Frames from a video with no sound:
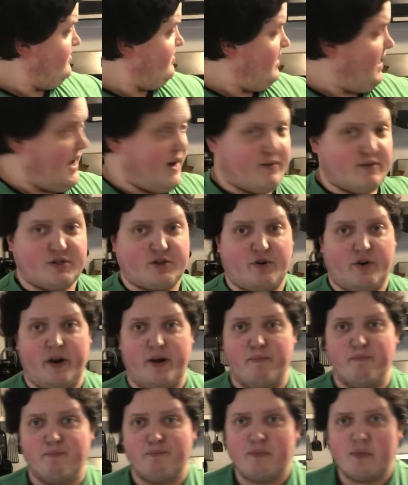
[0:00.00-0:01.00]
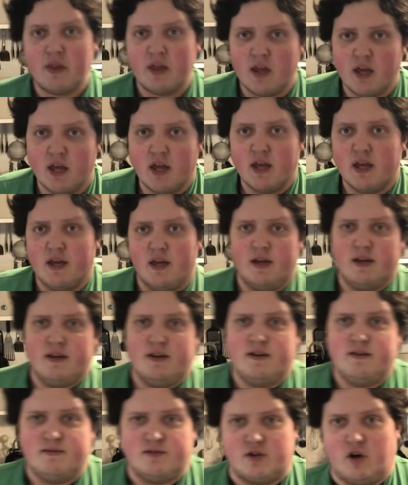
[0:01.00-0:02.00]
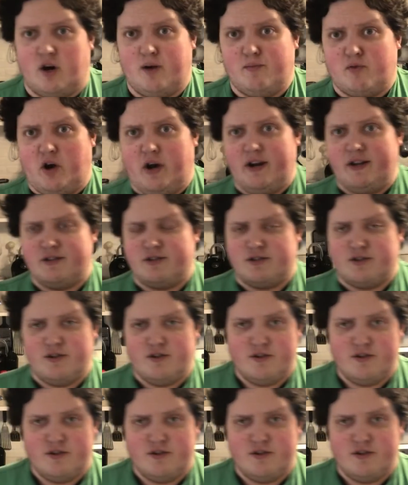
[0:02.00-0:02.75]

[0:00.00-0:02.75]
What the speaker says: Irish cream. Sorry, Brady's.